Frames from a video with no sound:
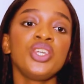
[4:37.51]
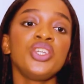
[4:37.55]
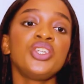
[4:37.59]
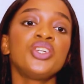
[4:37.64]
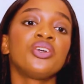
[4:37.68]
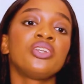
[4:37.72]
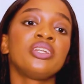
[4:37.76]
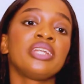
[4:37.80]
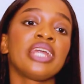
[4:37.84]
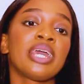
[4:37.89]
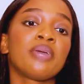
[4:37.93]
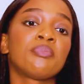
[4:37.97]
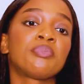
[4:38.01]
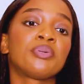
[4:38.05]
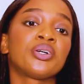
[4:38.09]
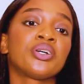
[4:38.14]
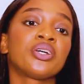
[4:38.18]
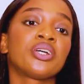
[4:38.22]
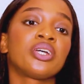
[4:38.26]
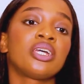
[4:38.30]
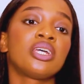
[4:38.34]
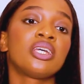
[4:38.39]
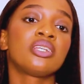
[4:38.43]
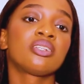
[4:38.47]
your
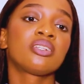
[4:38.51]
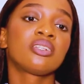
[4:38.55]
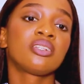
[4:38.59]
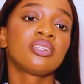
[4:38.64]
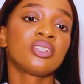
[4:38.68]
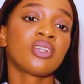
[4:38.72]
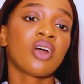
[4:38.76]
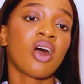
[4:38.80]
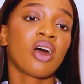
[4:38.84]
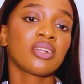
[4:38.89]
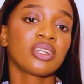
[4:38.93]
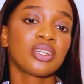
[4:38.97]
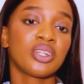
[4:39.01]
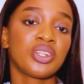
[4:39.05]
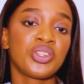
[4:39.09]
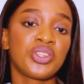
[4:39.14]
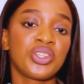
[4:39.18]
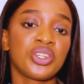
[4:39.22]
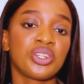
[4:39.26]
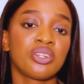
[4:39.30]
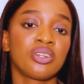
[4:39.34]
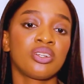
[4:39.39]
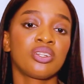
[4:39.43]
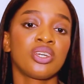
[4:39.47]
neighbor is not
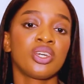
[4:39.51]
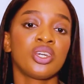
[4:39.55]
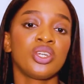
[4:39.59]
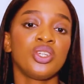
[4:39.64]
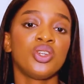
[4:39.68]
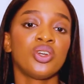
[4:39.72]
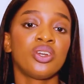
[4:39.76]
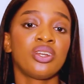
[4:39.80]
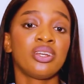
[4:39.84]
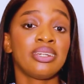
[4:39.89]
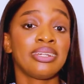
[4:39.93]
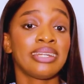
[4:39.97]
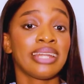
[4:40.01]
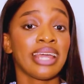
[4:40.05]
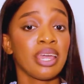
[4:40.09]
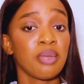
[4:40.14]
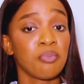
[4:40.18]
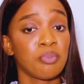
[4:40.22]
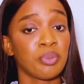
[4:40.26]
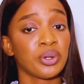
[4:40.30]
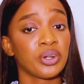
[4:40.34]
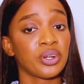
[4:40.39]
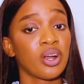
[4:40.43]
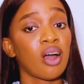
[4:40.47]
considered your
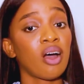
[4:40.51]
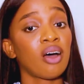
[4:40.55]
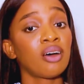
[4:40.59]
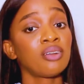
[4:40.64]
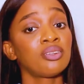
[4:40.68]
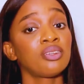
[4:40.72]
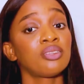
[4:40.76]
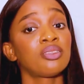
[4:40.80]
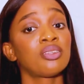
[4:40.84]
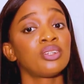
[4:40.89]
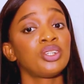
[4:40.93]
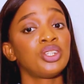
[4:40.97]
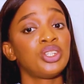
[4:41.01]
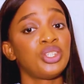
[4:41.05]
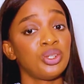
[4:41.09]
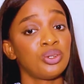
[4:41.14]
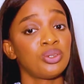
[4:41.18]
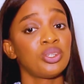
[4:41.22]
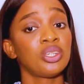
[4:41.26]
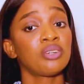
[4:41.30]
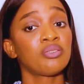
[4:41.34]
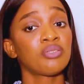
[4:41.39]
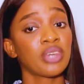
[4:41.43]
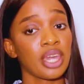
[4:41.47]
neighbor under the
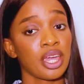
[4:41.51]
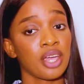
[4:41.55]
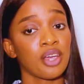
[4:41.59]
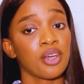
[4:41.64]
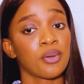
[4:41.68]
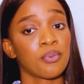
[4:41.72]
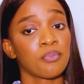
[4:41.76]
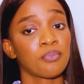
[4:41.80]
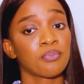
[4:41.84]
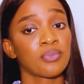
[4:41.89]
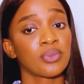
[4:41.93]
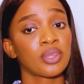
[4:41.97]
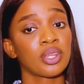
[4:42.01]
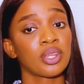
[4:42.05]
duty of care.